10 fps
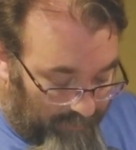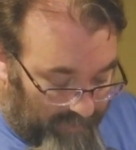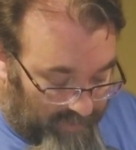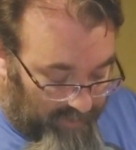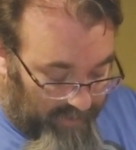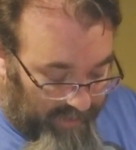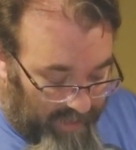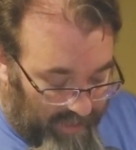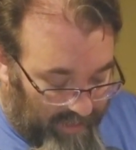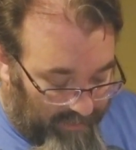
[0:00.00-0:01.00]
Just looking
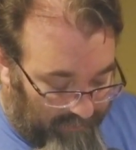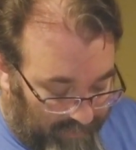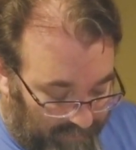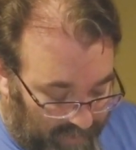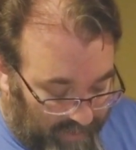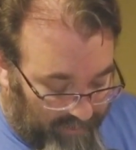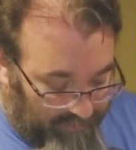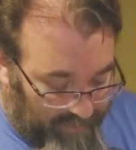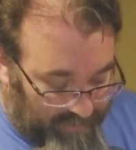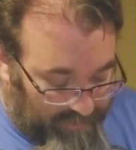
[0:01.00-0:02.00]
at it, I've done enough
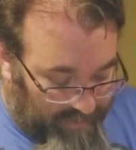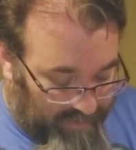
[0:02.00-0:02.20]
of these that